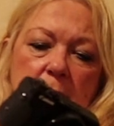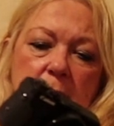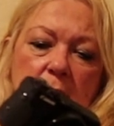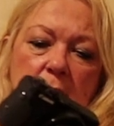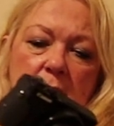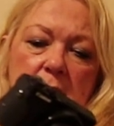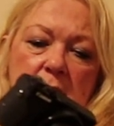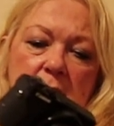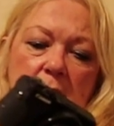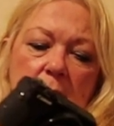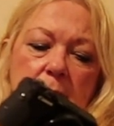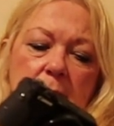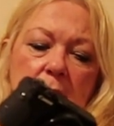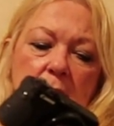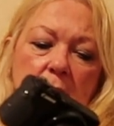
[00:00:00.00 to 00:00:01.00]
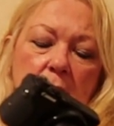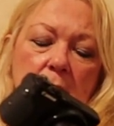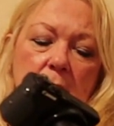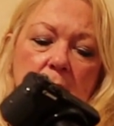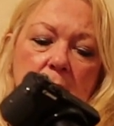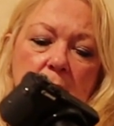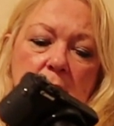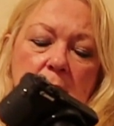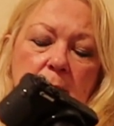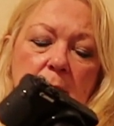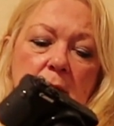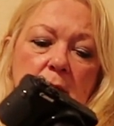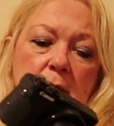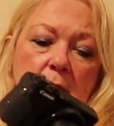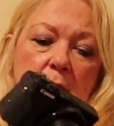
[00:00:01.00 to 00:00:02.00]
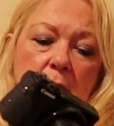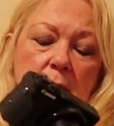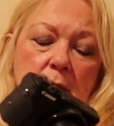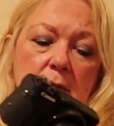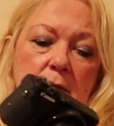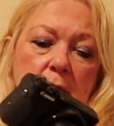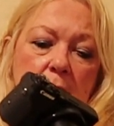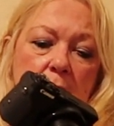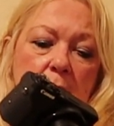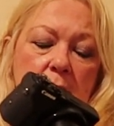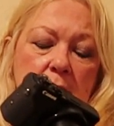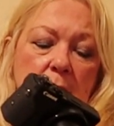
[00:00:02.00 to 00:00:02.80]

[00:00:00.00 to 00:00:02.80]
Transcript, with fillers: me because something has been done.